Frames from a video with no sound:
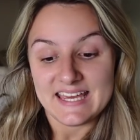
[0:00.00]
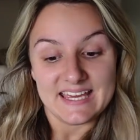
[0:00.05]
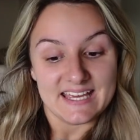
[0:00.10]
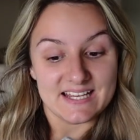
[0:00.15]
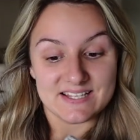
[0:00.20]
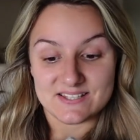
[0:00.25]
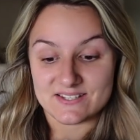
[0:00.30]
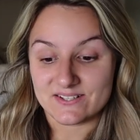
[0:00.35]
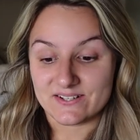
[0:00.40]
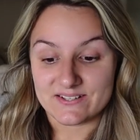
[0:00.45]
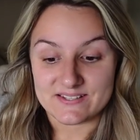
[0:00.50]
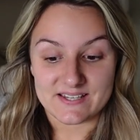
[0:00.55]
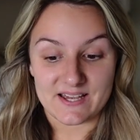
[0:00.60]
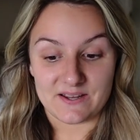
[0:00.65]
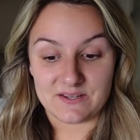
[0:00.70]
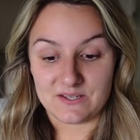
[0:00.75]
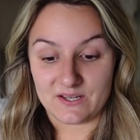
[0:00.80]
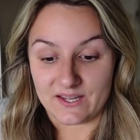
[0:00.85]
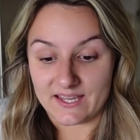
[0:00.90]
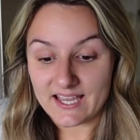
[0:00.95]
It sorts
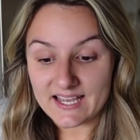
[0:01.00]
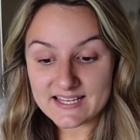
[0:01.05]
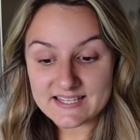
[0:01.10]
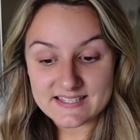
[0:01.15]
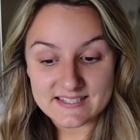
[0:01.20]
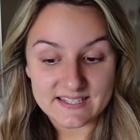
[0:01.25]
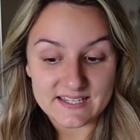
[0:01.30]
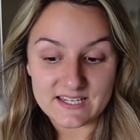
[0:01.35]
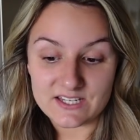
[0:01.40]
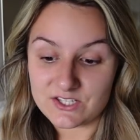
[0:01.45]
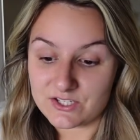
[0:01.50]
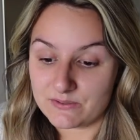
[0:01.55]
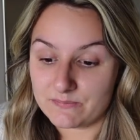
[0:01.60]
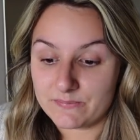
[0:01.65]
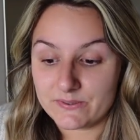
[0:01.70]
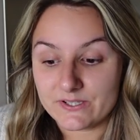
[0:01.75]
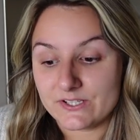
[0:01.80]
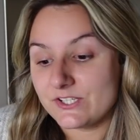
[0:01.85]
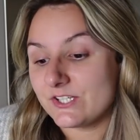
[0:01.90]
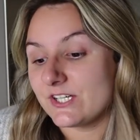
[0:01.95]
out your guest list, your
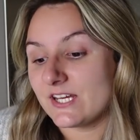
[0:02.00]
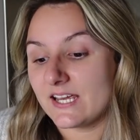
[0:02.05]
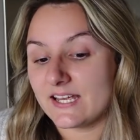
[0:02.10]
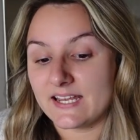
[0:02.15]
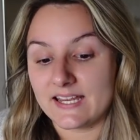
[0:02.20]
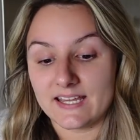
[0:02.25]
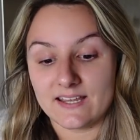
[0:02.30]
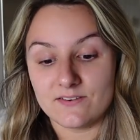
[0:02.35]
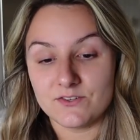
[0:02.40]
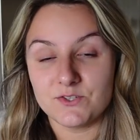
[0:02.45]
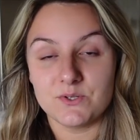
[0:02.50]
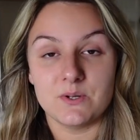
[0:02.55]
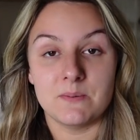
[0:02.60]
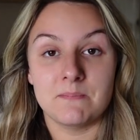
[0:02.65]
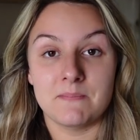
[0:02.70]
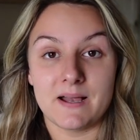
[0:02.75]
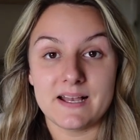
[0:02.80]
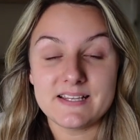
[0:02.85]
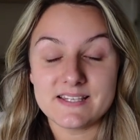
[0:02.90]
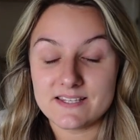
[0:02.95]
budget. It gives you a
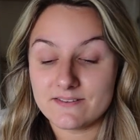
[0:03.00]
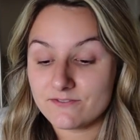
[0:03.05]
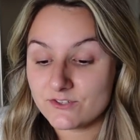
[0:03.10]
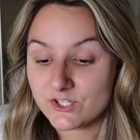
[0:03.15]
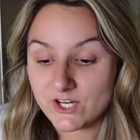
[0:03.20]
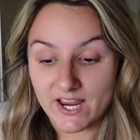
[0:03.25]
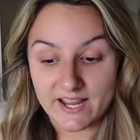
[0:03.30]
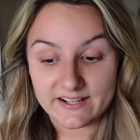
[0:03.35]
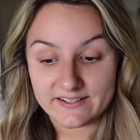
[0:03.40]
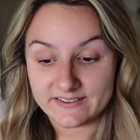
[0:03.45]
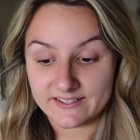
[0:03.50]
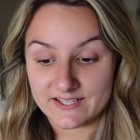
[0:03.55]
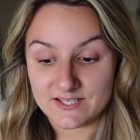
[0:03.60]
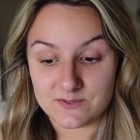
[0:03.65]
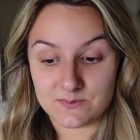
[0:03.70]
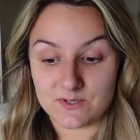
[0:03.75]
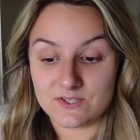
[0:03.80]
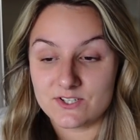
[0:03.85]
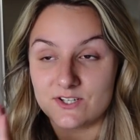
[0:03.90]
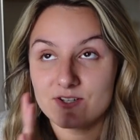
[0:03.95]
massive
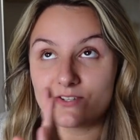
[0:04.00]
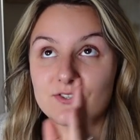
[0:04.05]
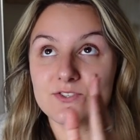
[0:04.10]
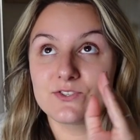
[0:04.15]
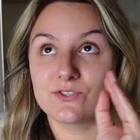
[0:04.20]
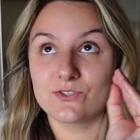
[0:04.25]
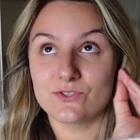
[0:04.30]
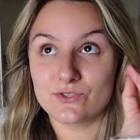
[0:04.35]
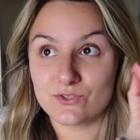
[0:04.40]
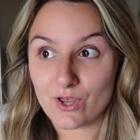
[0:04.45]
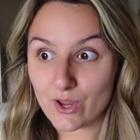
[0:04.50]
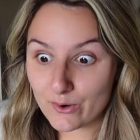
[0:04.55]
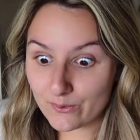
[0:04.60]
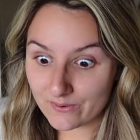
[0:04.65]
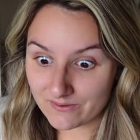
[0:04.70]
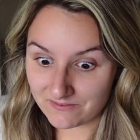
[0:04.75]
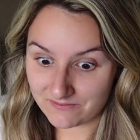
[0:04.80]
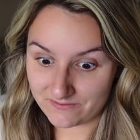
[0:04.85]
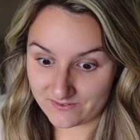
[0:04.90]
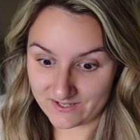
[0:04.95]
checklist, which is so
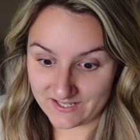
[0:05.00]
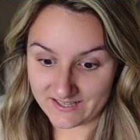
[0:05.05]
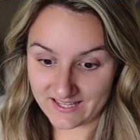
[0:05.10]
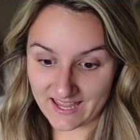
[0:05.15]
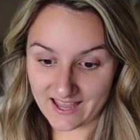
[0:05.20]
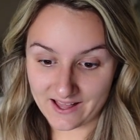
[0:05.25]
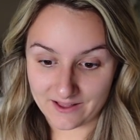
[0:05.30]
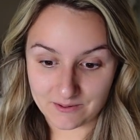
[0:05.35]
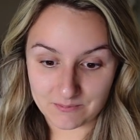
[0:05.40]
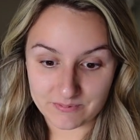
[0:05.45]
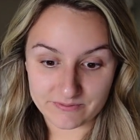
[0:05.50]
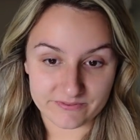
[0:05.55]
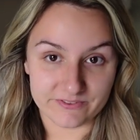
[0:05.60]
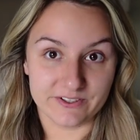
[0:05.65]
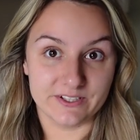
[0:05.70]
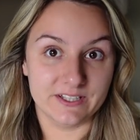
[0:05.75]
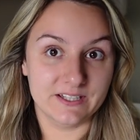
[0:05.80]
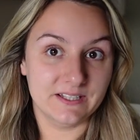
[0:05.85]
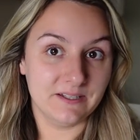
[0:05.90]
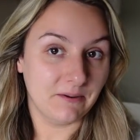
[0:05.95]
infinitely
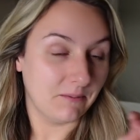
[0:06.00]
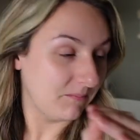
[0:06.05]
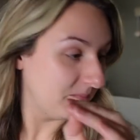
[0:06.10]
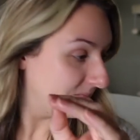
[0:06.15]
helpful.